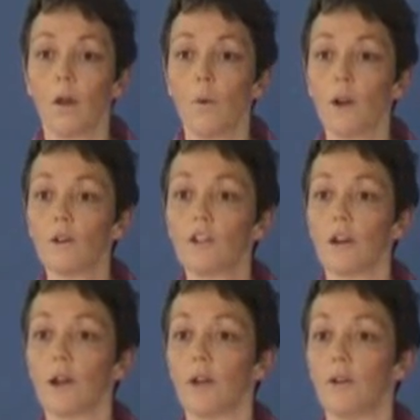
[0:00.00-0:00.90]
We
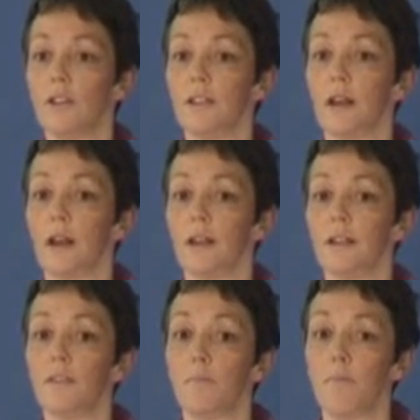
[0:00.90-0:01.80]
also included in our
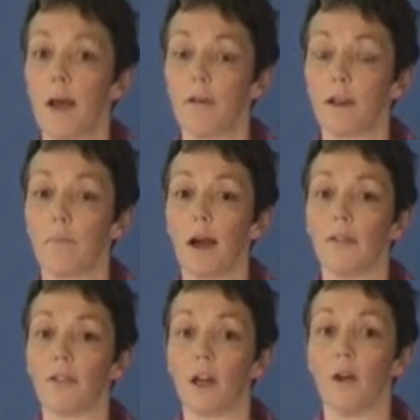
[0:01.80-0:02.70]
list, bearing in
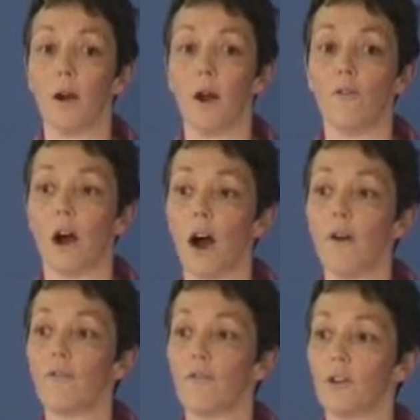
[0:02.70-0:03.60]
mind that over
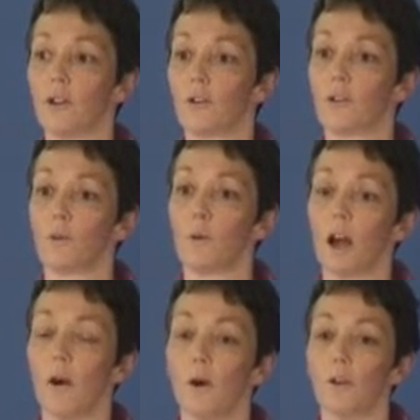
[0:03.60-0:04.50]
half of our doctors will
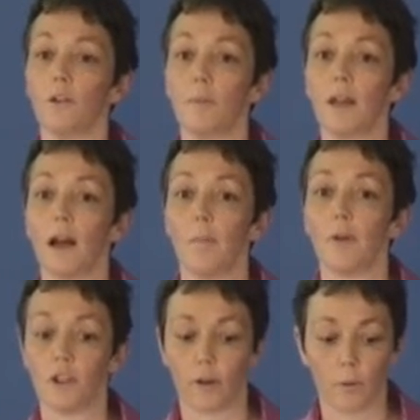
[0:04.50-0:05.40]
go on to become
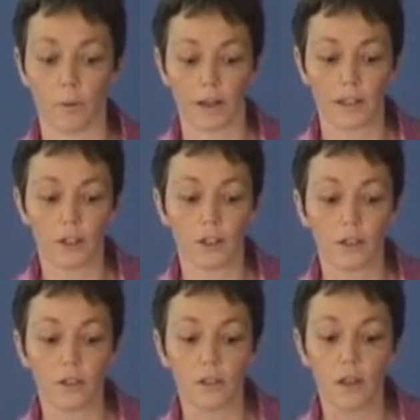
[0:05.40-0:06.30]
general
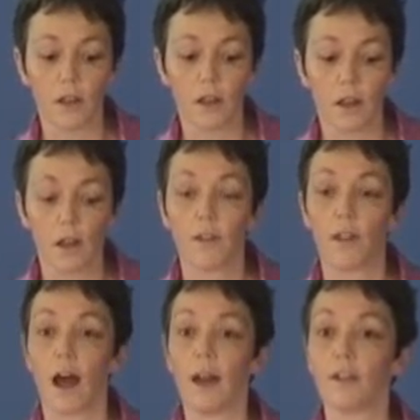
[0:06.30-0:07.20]
practitioners,
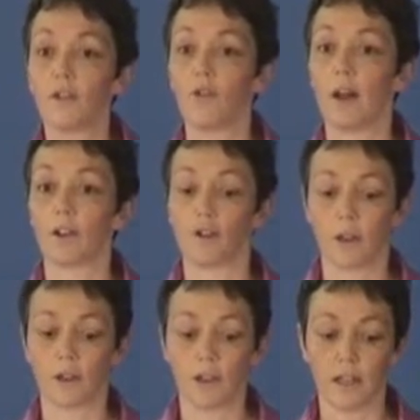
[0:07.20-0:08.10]
the highest ranked
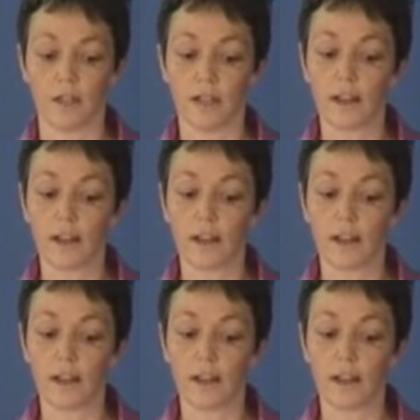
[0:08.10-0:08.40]
drugs in